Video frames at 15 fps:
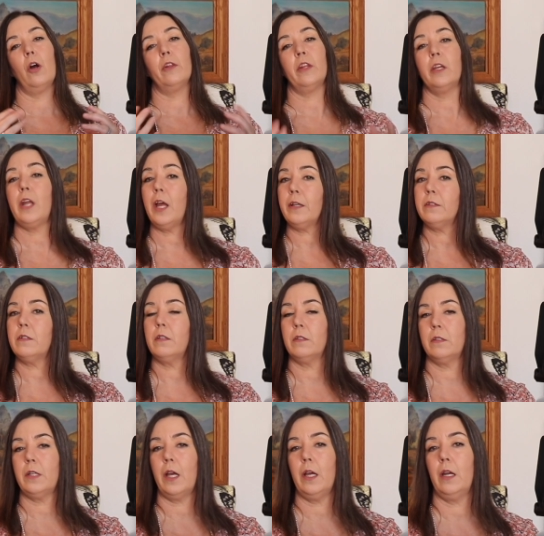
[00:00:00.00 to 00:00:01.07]
The next
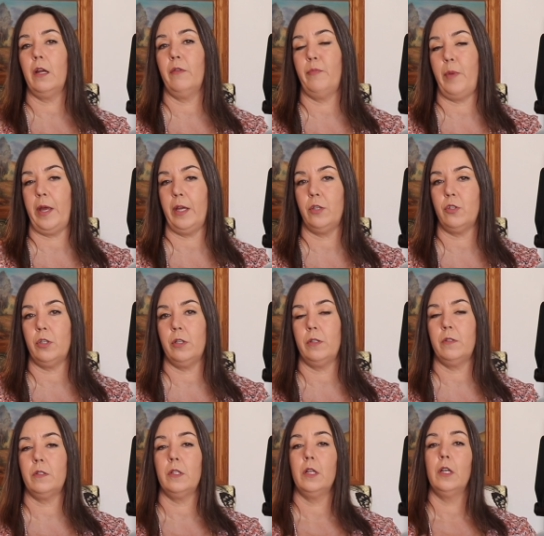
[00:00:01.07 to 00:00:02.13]
set of
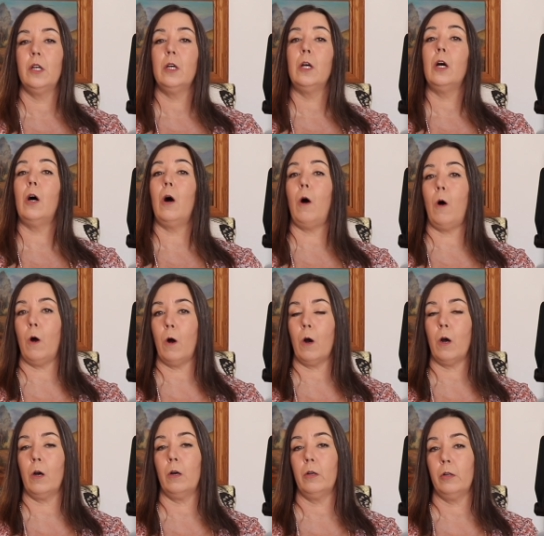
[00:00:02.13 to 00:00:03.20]
pages
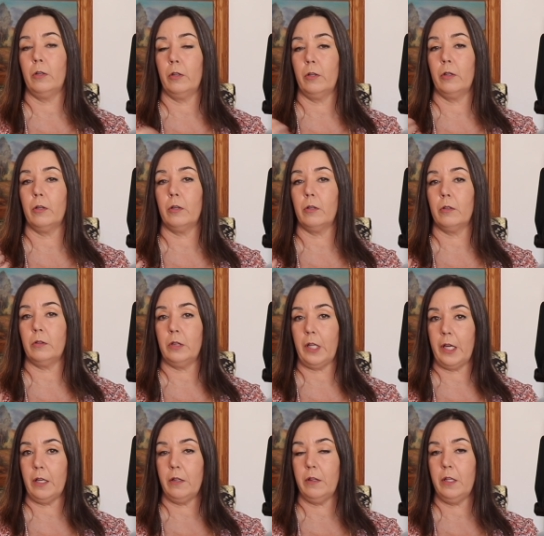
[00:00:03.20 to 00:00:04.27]
are
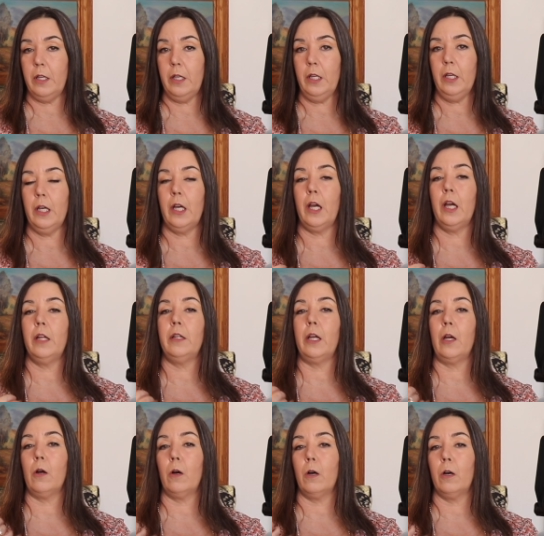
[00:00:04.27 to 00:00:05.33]
lengthy and
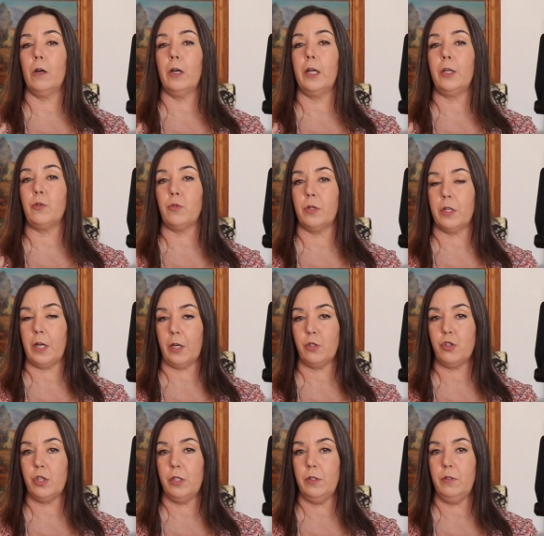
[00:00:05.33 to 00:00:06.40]
they are
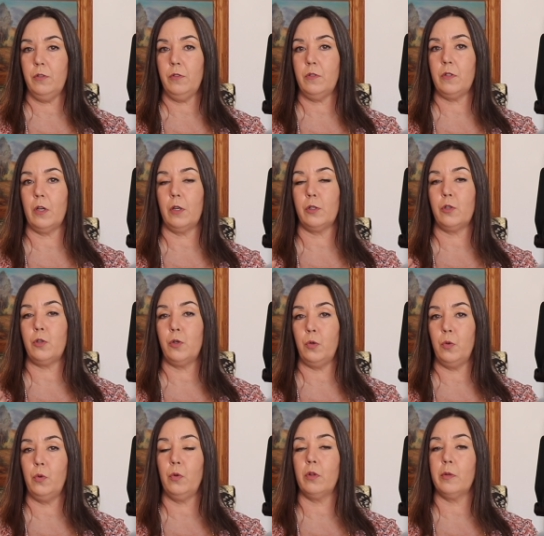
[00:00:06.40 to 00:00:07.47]
introductions
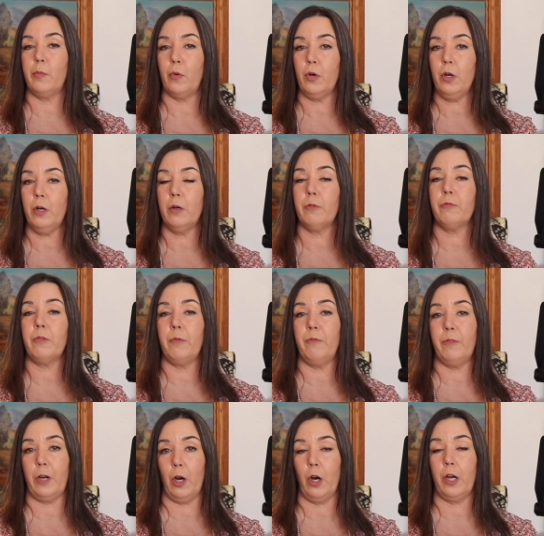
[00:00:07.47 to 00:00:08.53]
to the book
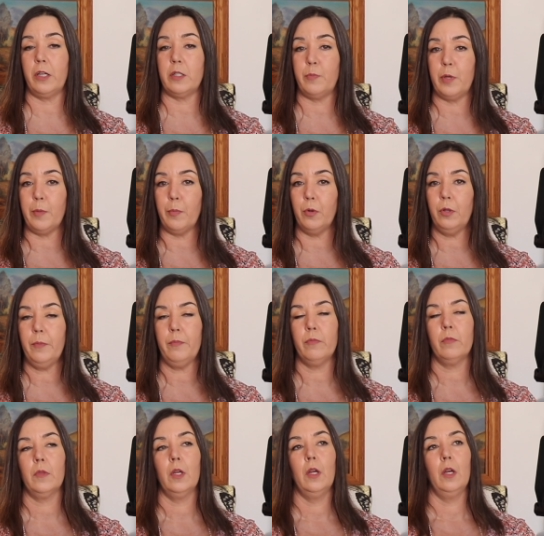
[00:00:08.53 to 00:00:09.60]
from various people
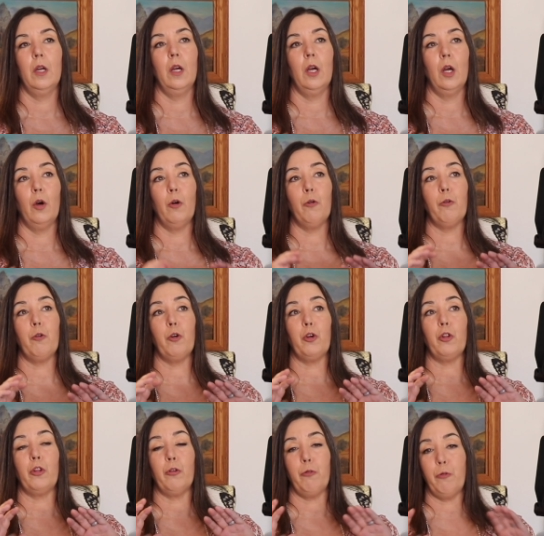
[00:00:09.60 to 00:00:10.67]

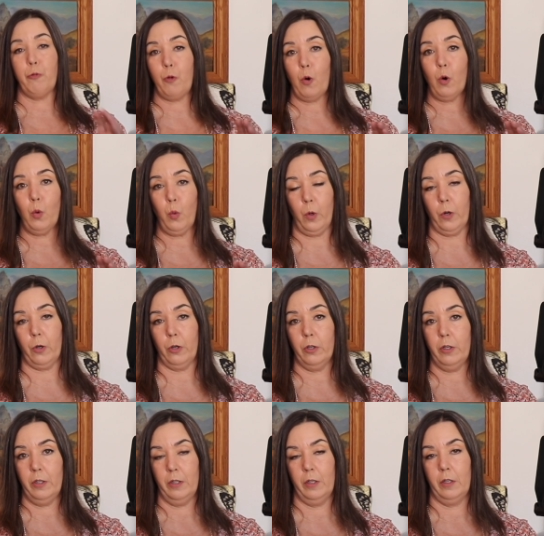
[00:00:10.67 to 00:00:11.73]
the
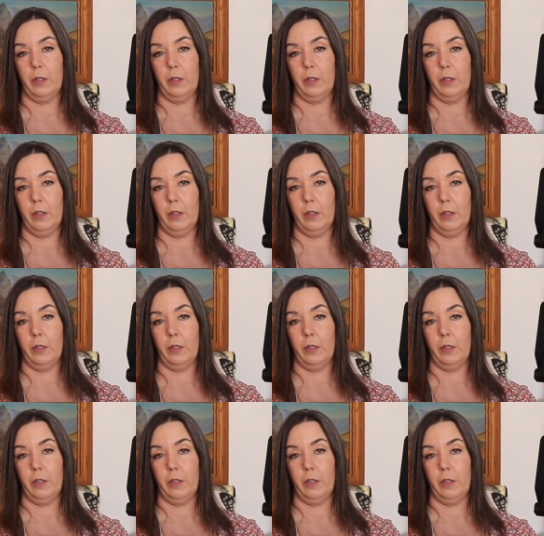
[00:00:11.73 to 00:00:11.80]
foreword,